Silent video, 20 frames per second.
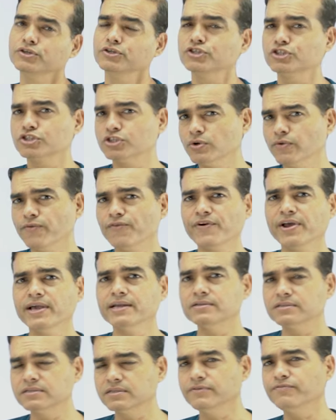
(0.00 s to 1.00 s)
So
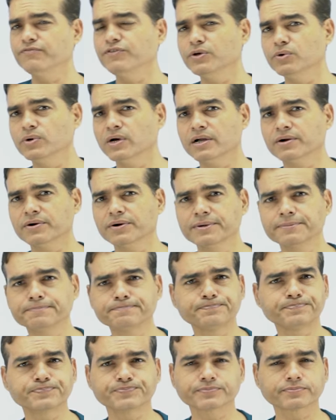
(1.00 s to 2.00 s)
friends, if you are
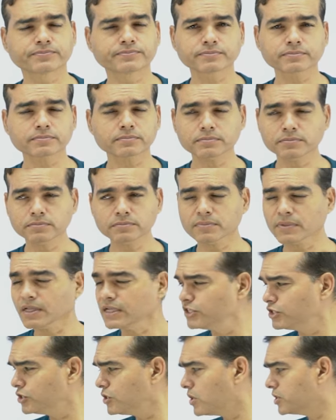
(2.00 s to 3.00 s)

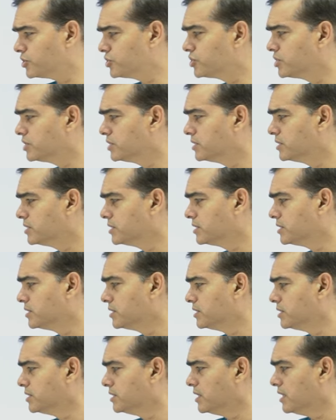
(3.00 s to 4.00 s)
not
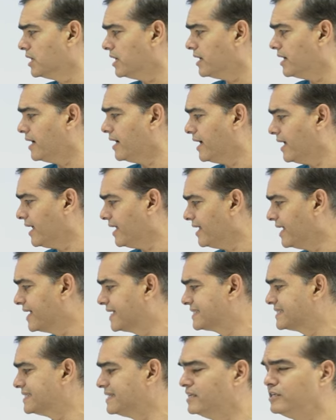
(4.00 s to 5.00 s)

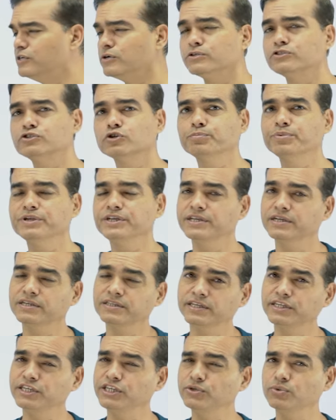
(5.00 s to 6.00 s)
excellent or superior,
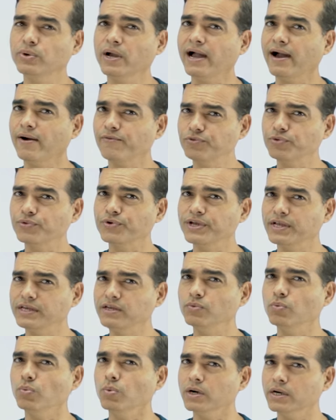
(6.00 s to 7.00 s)
then you have to
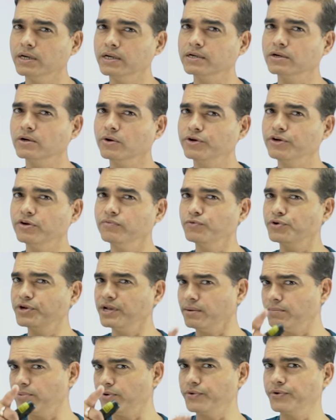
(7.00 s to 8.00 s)
really work on your
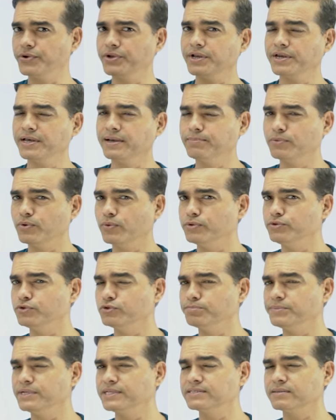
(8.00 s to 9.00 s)
vocabulary. And I'm going
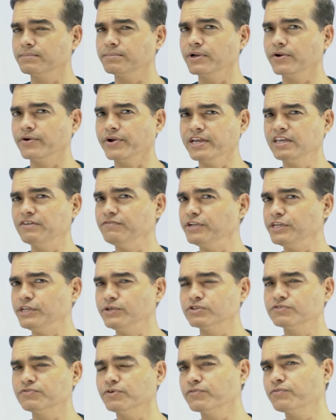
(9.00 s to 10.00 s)
to make some great
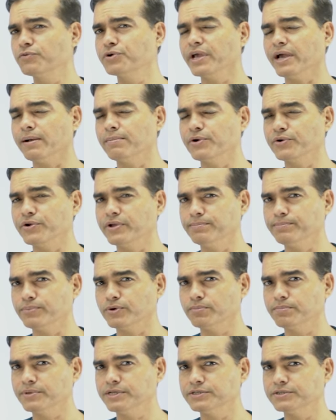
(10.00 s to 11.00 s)
videos for vocabulary
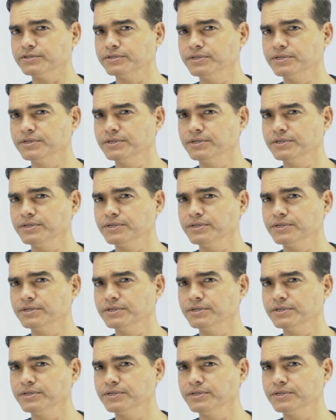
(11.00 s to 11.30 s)
improvement.